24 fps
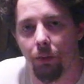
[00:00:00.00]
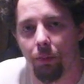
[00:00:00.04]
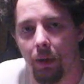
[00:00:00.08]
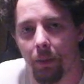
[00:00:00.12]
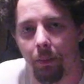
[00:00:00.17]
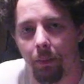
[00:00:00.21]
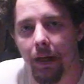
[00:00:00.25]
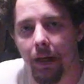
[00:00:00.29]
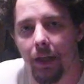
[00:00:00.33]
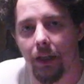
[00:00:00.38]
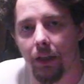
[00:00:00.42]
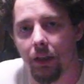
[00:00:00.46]
bit
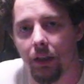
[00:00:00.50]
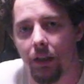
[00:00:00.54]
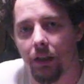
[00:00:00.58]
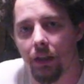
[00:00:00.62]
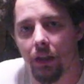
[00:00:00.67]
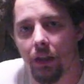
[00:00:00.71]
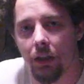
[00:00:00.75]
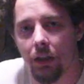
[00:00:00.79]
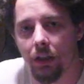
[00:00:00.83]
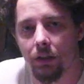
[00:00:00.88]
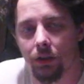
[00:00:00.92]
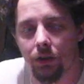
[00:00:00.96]
bigger
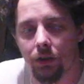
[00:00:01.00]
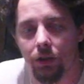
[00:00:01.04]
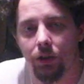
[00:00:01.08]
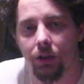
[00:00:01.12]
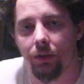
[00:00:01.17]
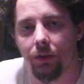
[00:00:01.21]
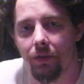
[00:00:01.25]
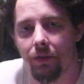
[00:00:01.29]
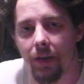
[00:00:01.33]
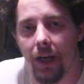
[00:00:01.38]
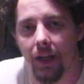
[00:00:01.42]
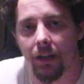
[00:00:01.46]
due to
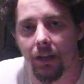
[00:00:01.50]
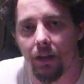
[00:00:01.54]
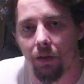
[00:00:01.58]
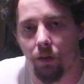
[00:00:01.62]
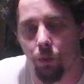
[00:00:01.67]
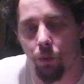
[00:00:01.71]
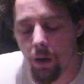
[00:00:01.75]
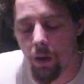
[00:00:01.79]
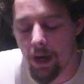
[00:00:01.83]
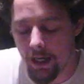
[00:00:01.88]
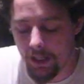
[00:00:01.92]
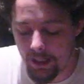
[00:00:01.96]
the fact of the
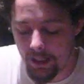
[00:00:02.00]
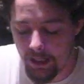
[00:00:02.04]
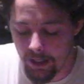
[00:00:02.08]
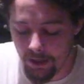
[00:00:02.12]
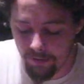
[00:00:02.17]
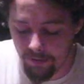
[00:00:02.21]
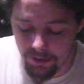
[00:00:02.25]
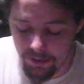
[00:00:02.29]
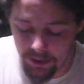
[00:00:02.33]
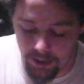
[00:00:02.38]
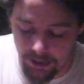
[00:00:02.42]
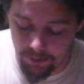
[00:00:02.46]
weight and
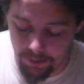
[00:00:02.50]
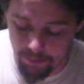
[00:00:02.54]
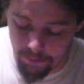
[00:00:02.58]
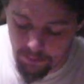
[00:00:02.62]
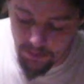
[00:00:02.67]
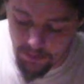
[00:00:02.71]
everything.